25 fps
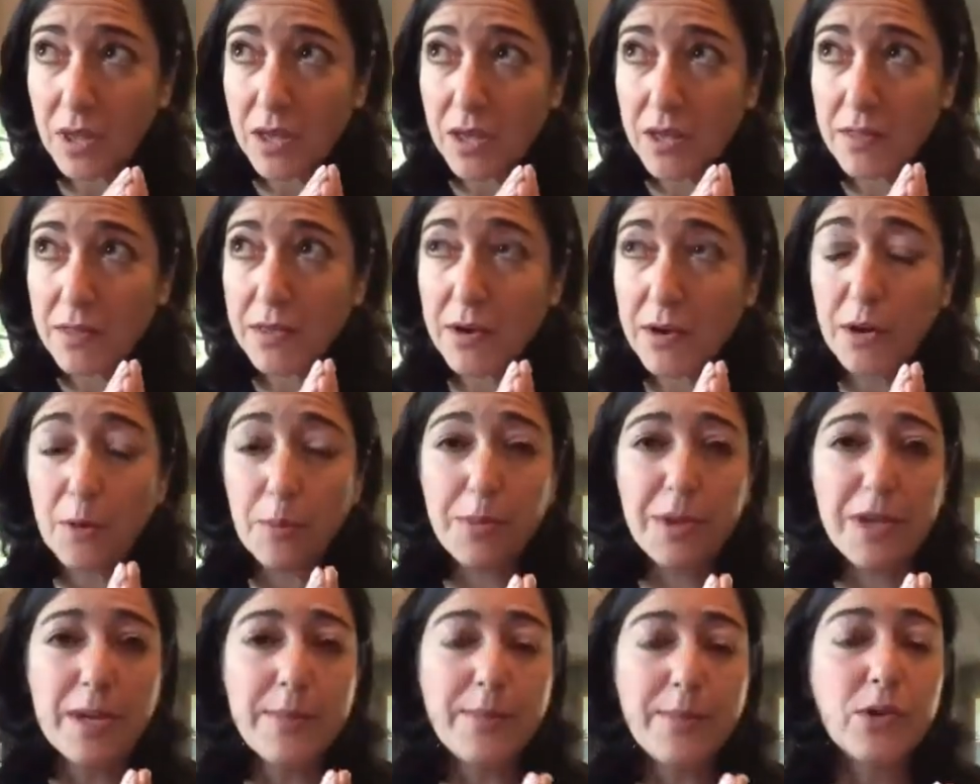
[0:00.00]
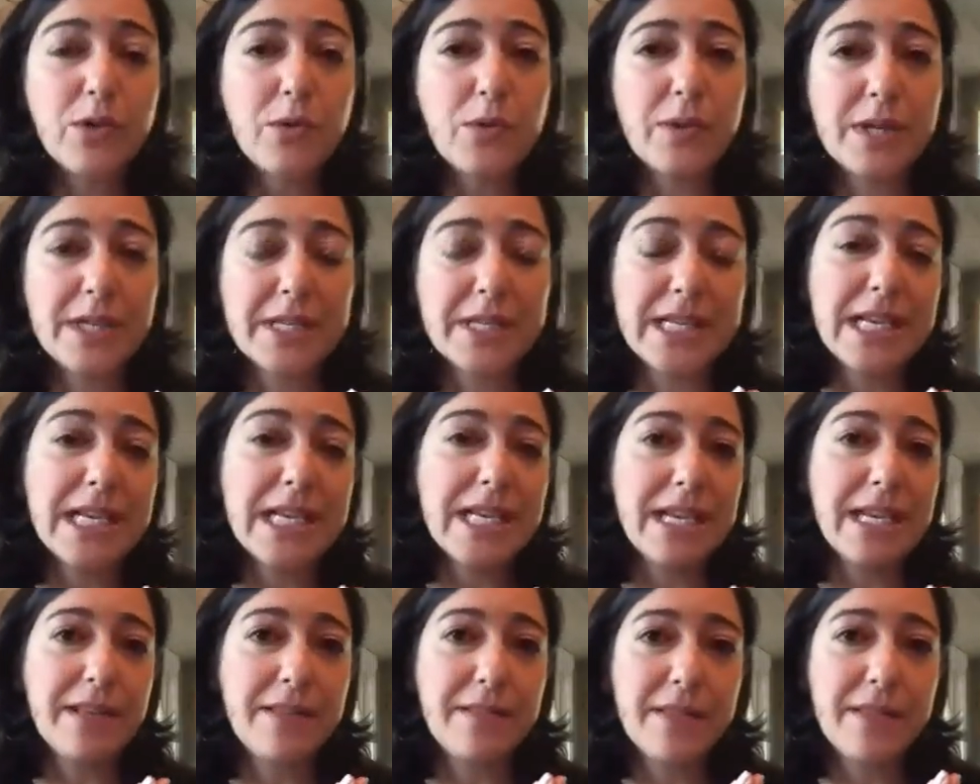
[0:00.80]
There are people who are
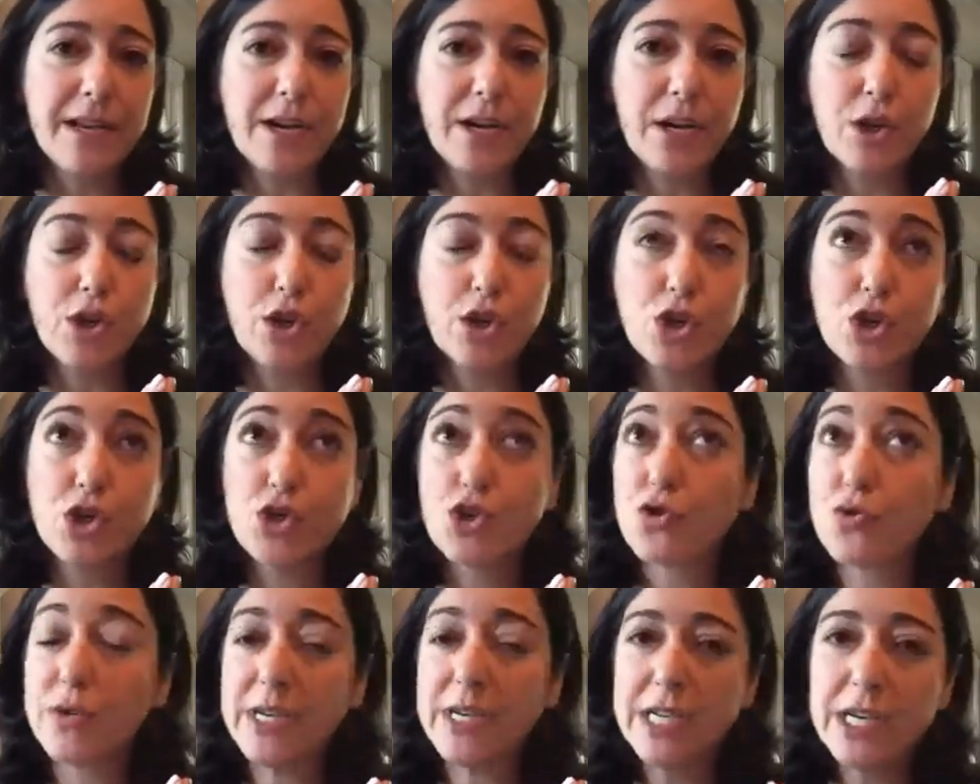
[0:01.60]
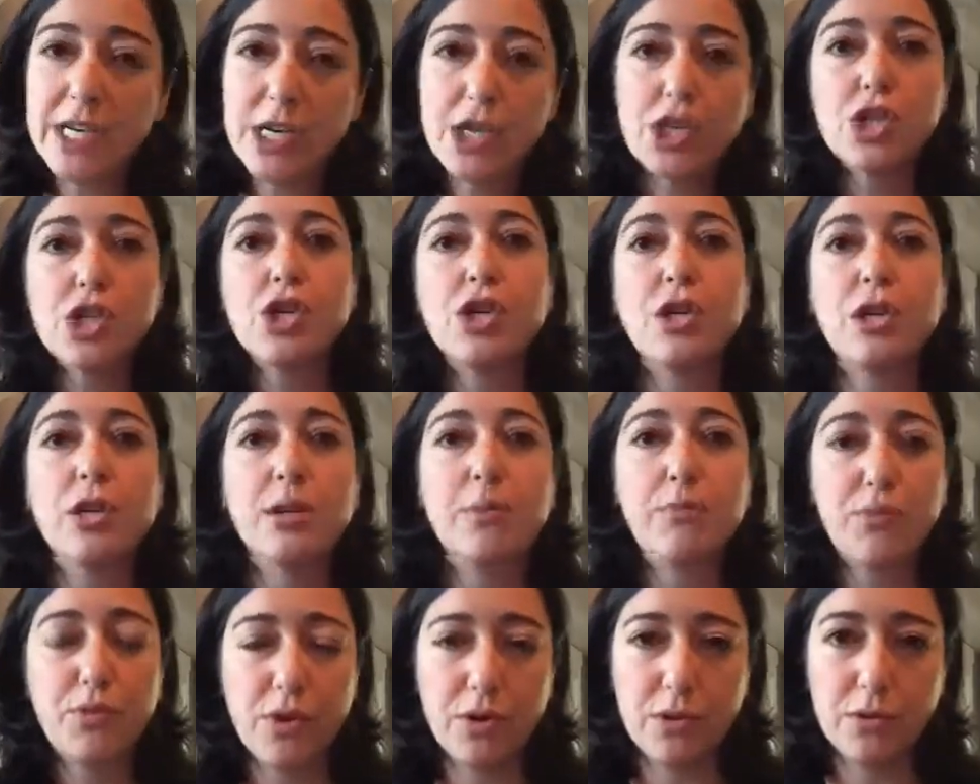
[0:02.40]
taking their traditional
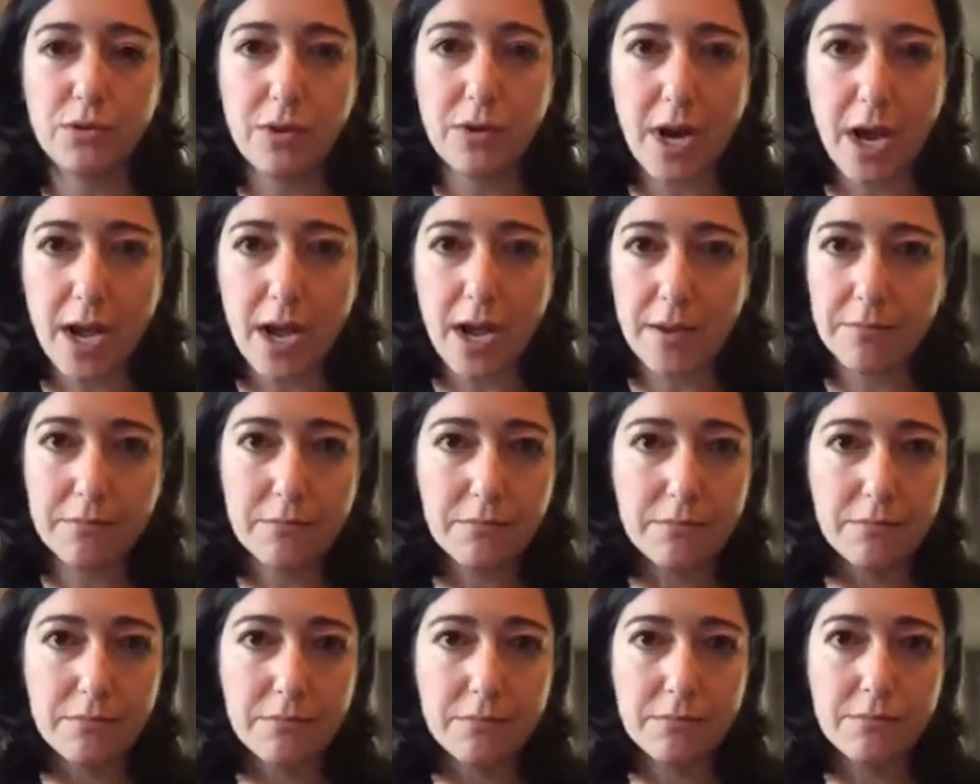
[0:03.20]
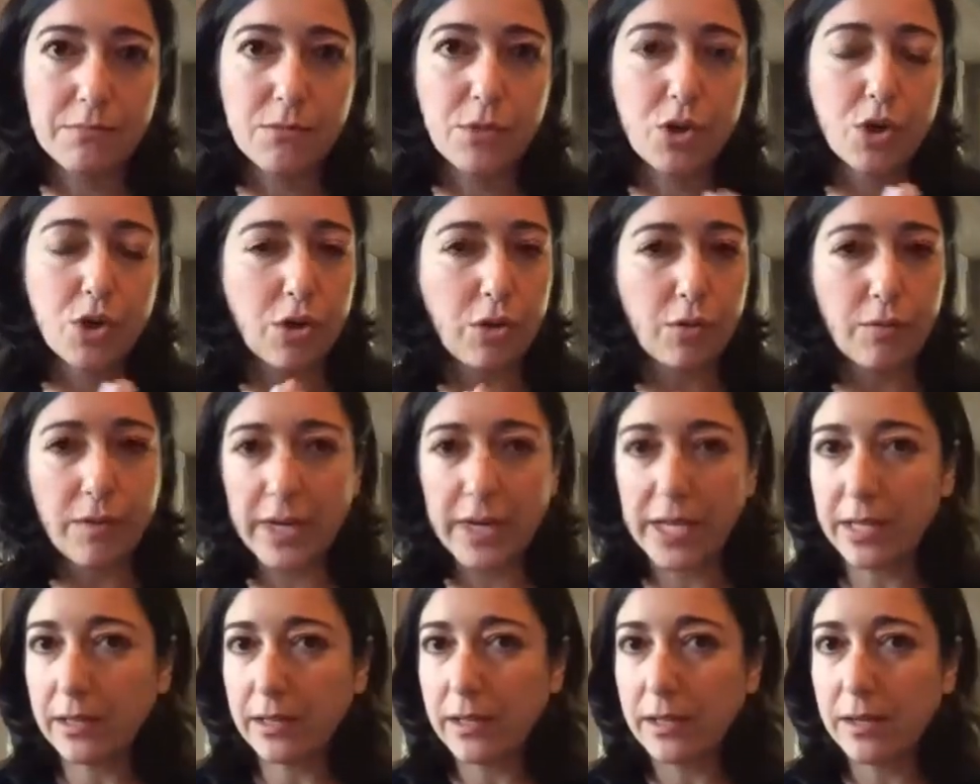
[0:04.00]
program,
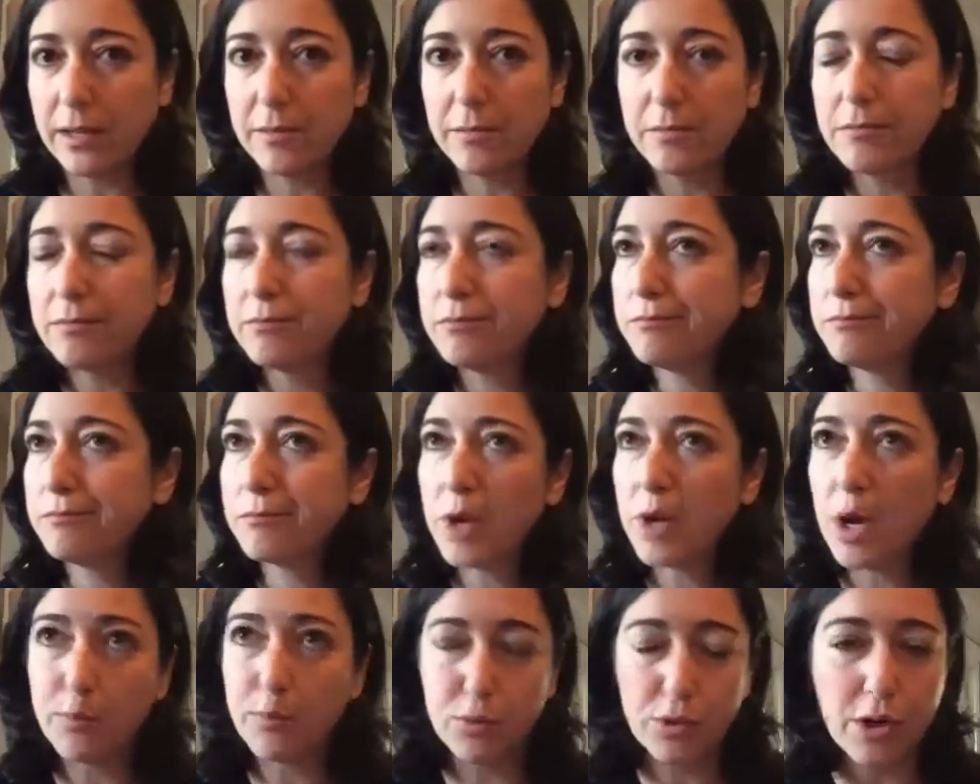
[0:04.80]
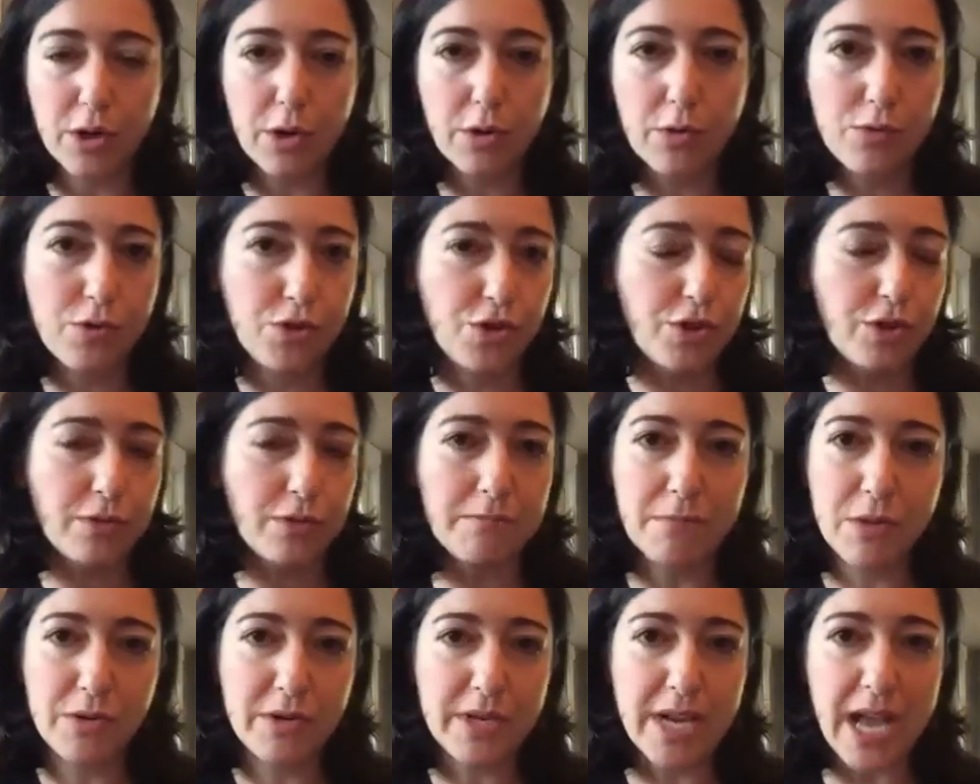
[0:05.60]
curriculum, approach,
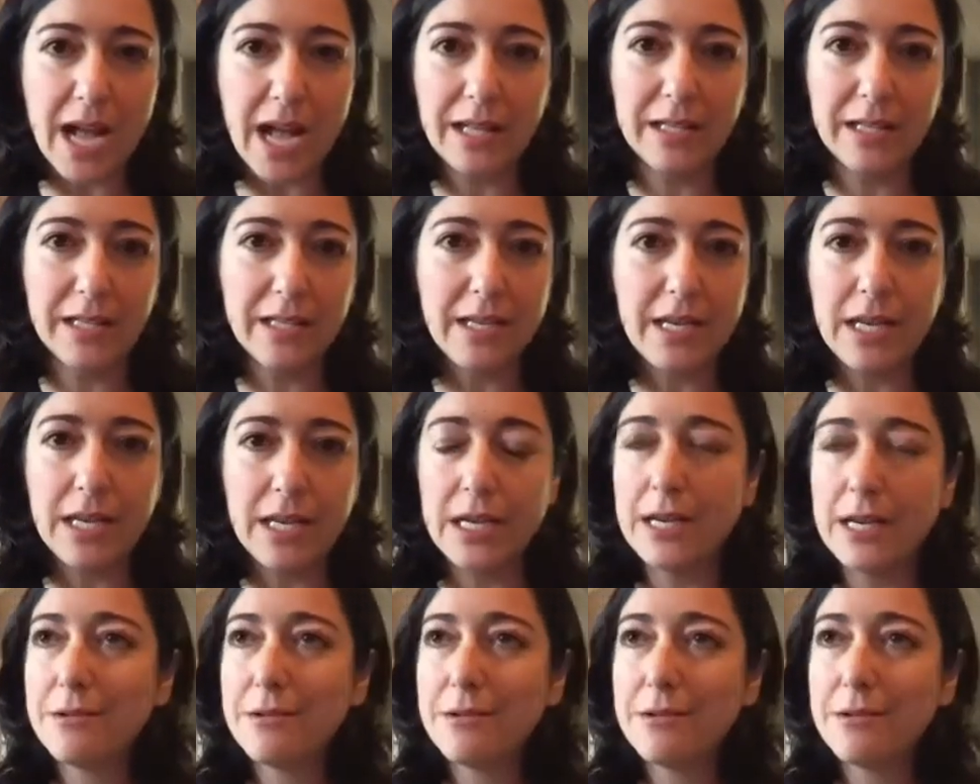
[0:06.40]
modality,